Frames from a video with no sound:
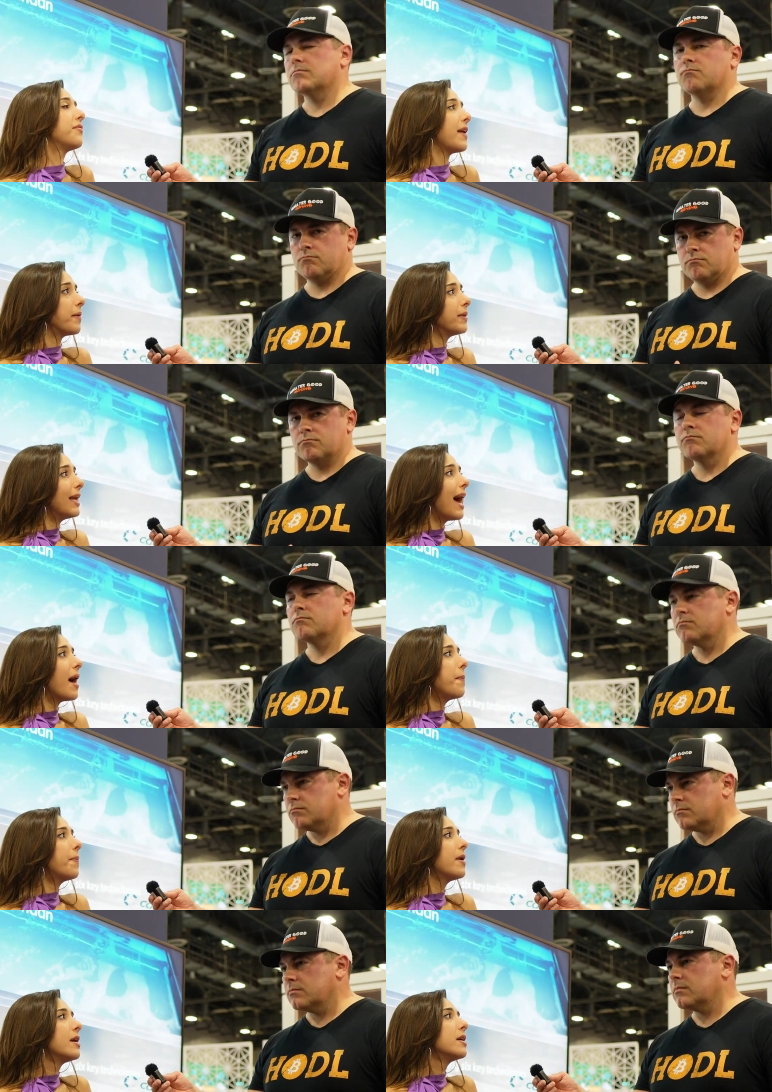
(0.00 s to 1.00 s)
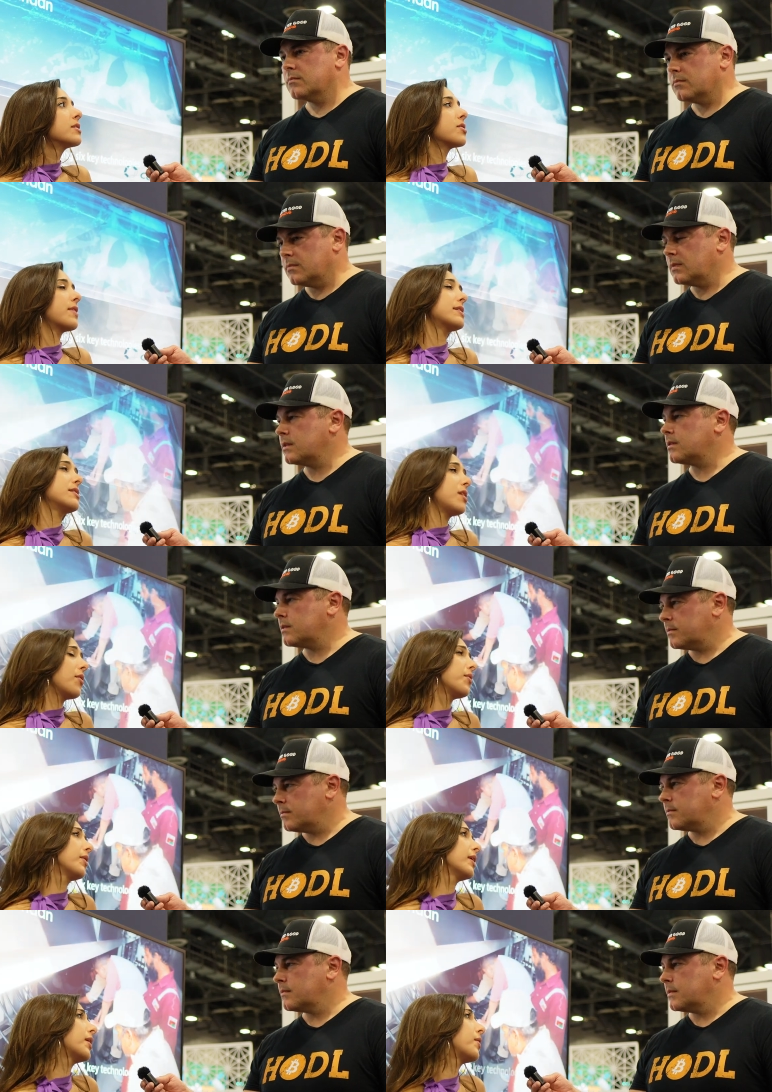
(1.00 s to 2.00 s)
Speaker 1: Family app. So that's
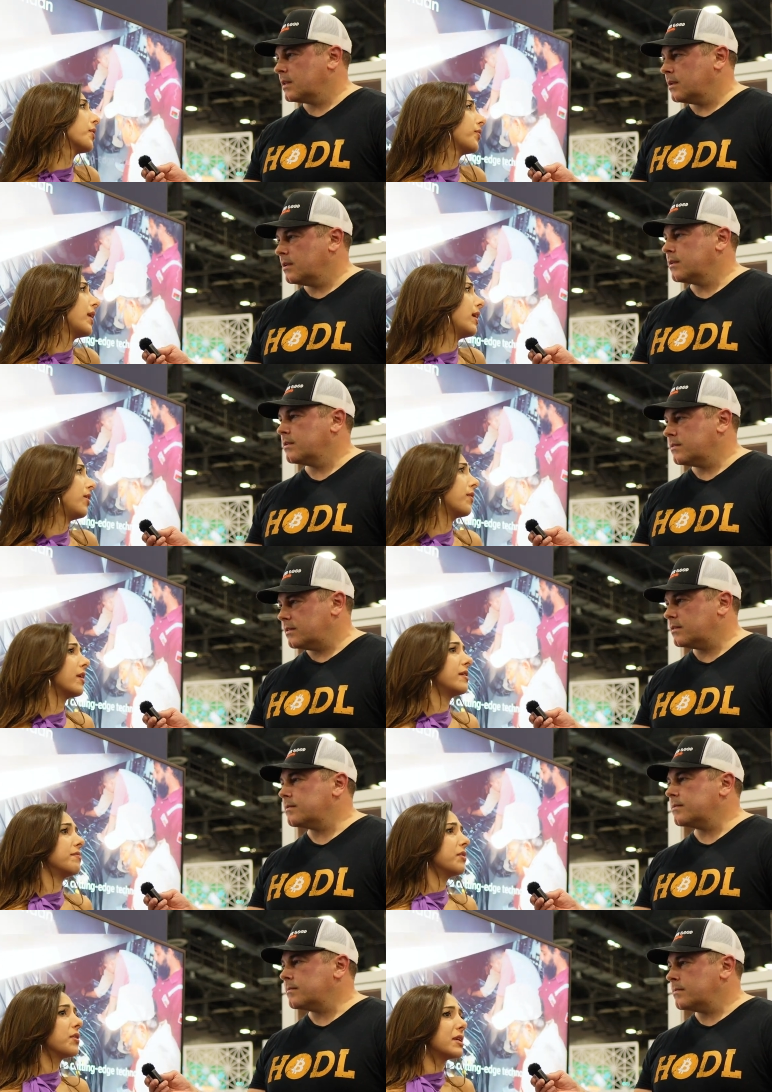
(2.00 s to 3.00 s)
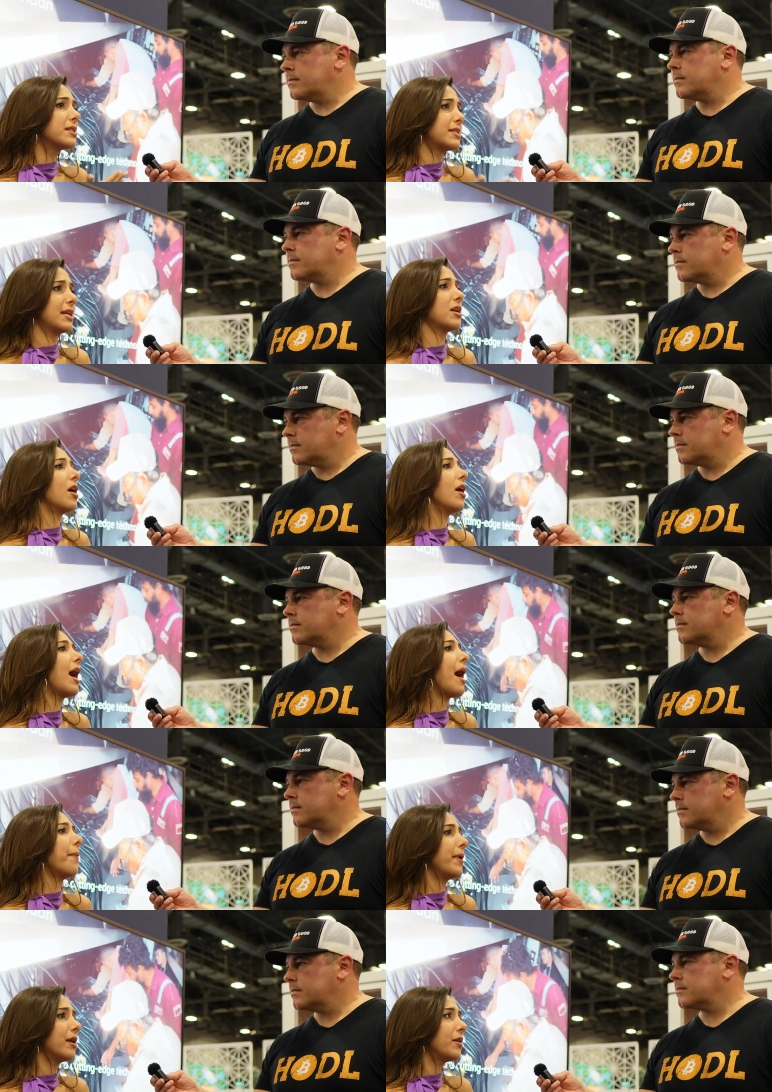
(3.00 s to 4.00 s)
another really cool thing. You can you can see it all
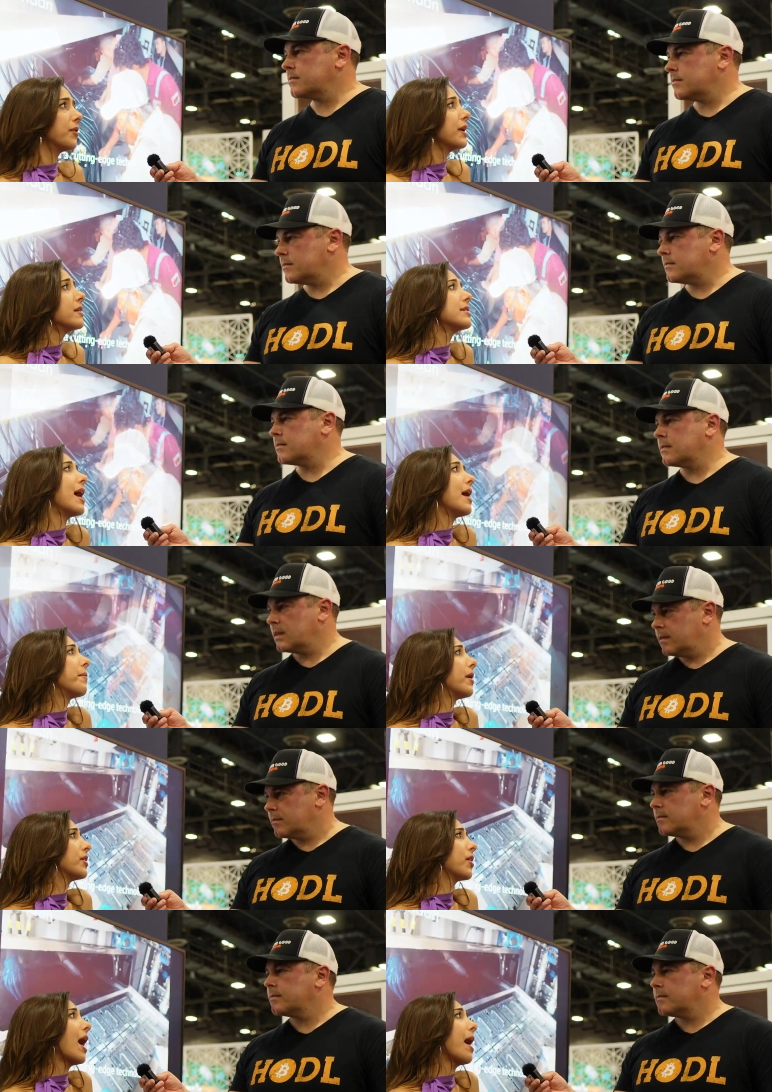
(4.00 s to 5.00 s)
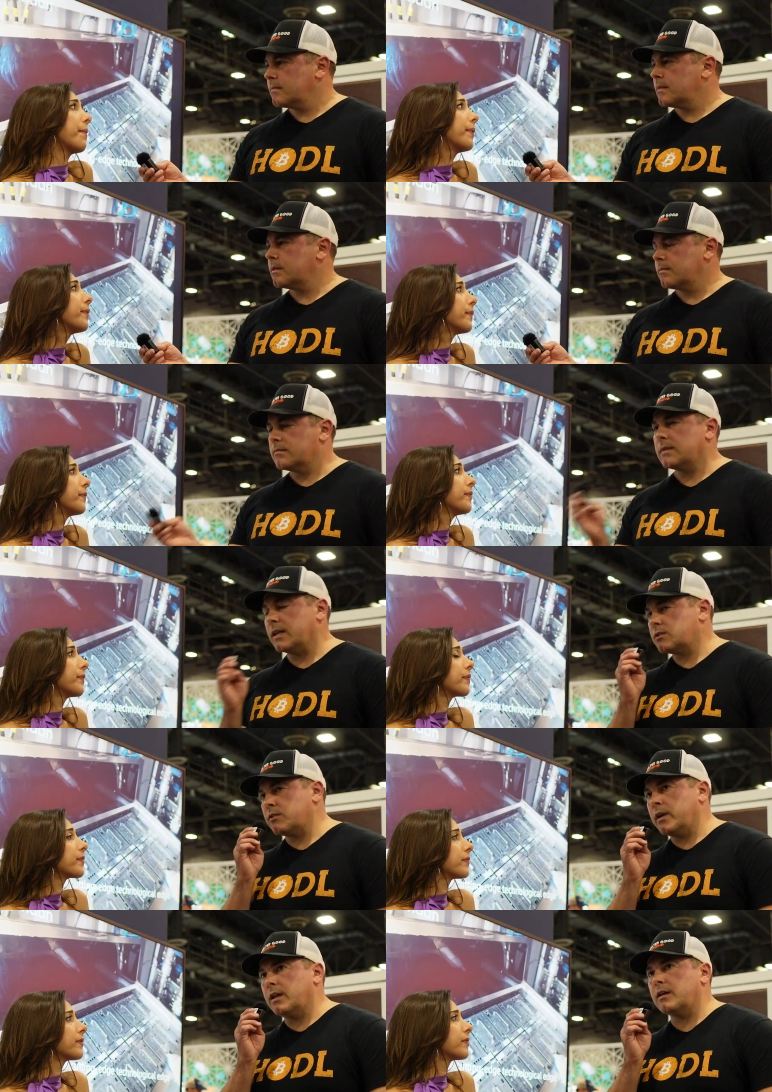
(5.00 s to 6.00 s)
happen in real time on your app.
Speaker 2: That's
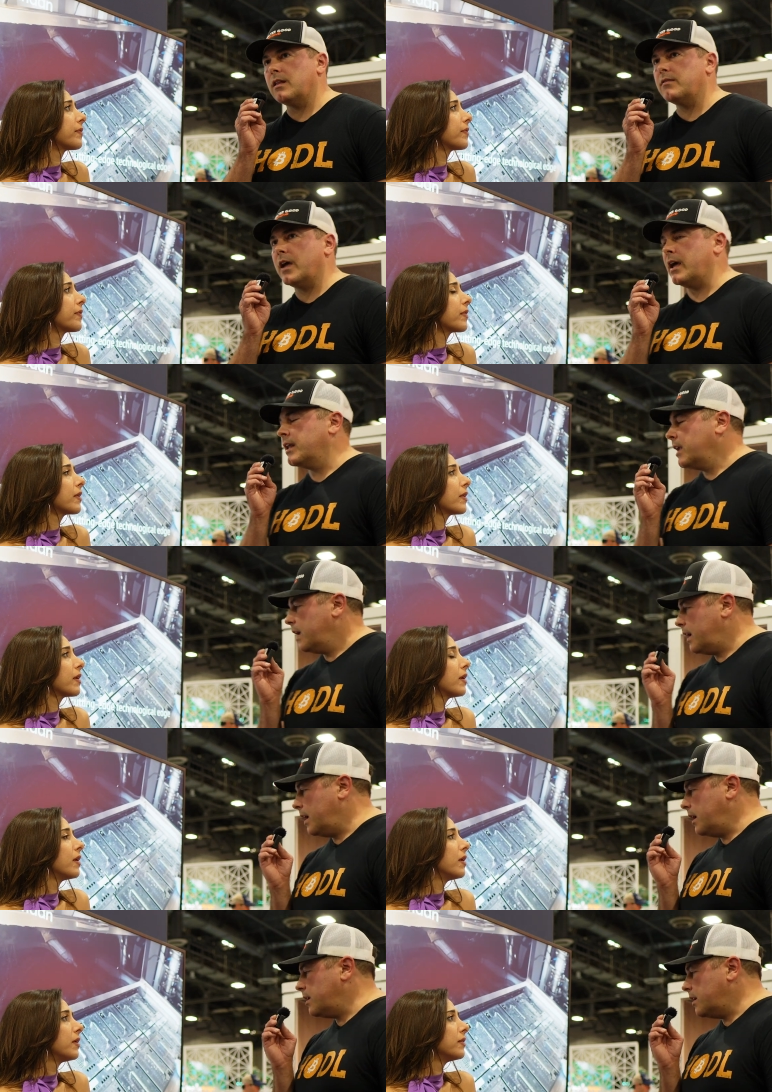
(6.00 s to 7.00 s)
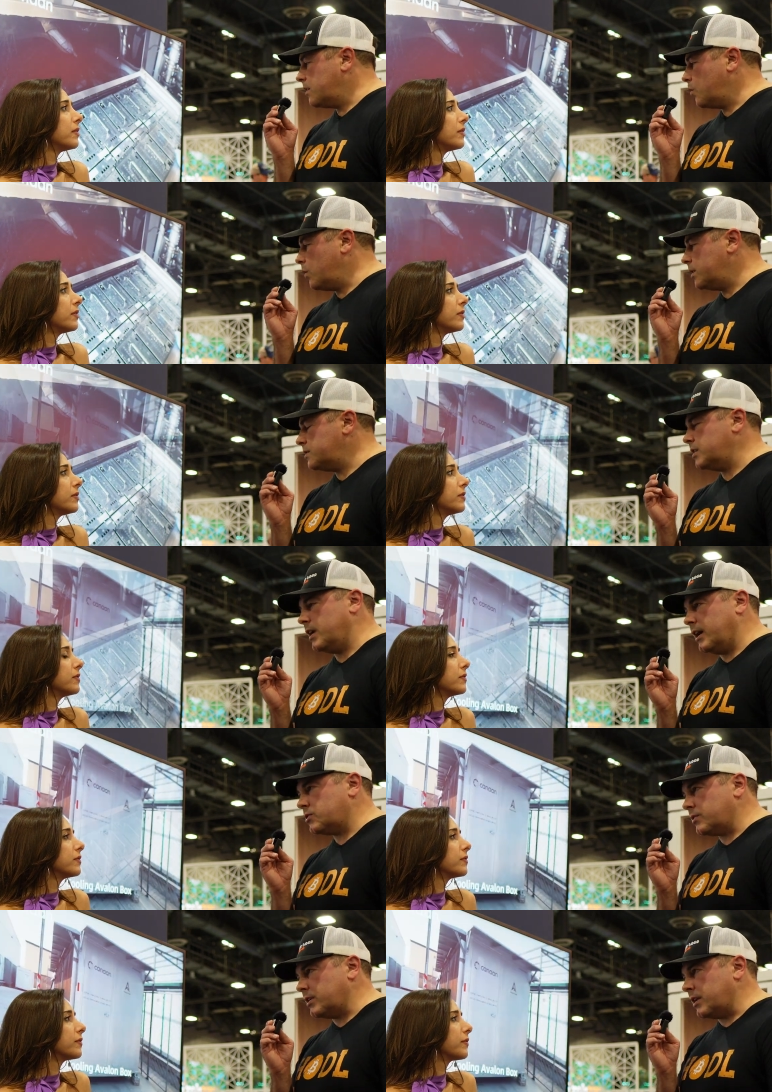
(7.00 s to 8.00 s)
great. I love that. And what is the
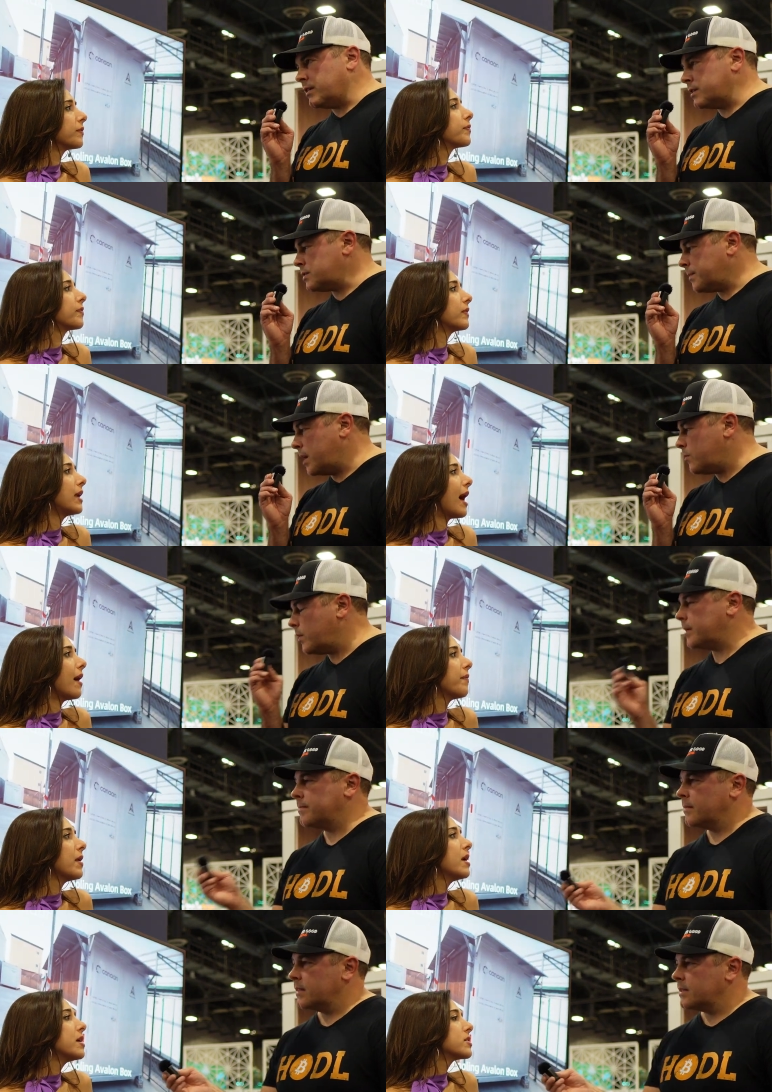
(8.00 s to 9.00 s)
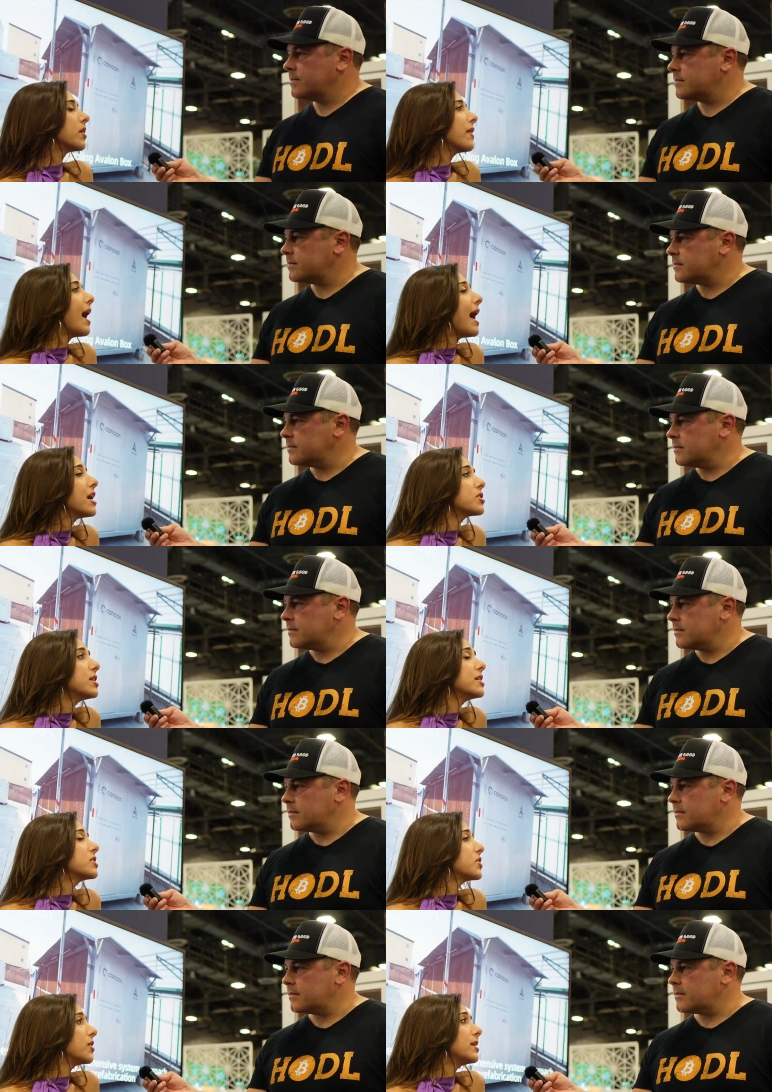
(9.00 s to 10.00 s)
hash rate on this bad boy?
Speaker 1: So the hash rate
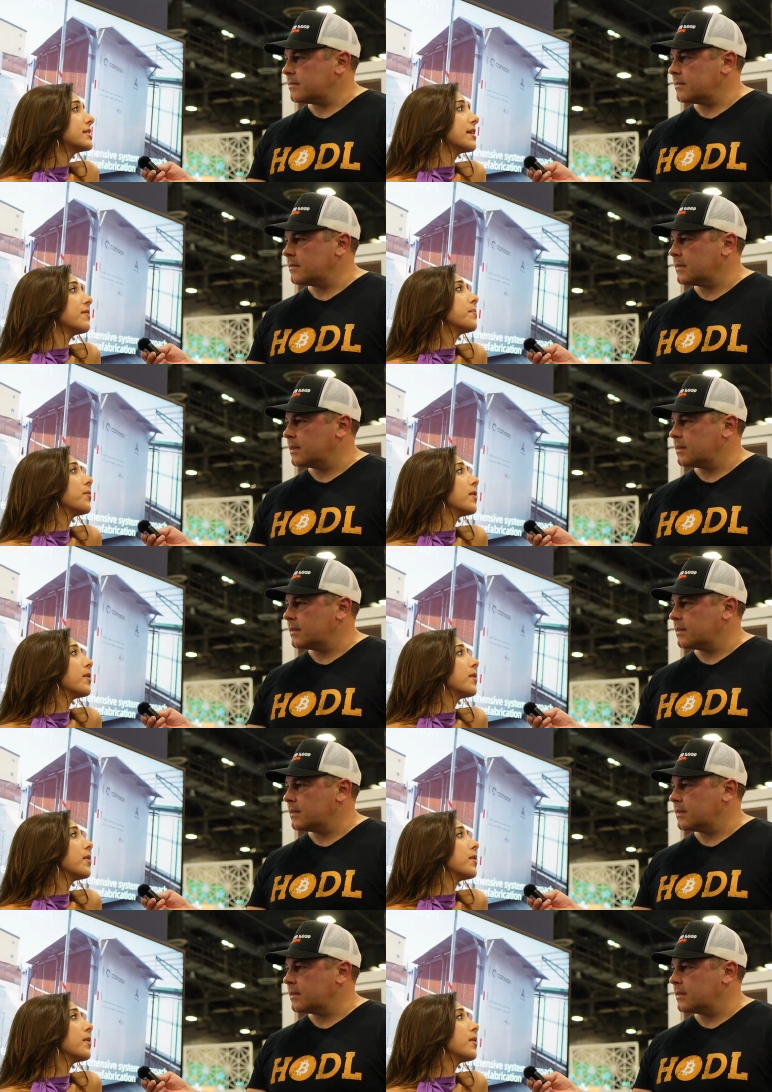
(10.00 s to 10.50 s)
is 37.5